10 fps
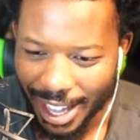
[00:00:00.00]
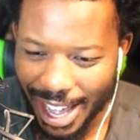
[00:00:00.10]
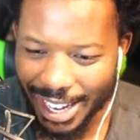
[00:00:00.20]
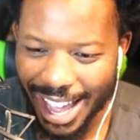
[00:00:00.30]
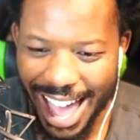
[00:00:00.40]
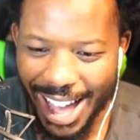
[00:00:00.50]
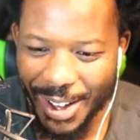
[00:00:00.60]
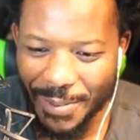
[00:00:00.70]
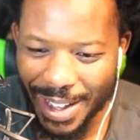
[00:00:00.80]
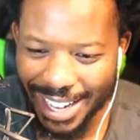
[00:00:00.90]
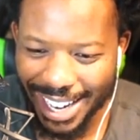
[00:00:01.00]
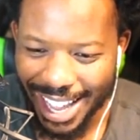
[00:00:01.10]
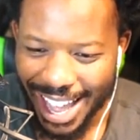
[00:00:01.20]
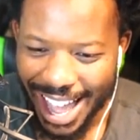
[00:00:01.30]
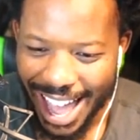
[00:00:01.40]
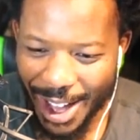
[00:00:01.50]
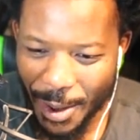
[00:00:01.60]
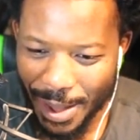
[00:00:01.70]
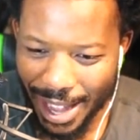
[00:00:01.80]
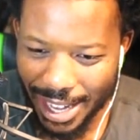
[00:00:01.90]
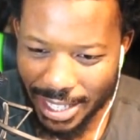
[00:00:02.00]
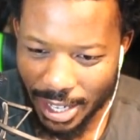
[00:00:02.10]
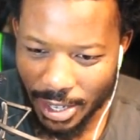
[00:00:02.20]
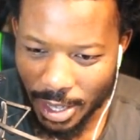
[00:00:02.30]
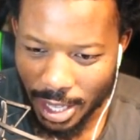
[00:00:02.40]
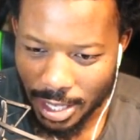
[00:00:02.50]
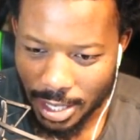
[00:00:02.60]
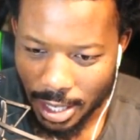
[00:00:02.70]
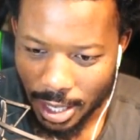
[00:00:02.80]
How how am I how am I actually gonna do this?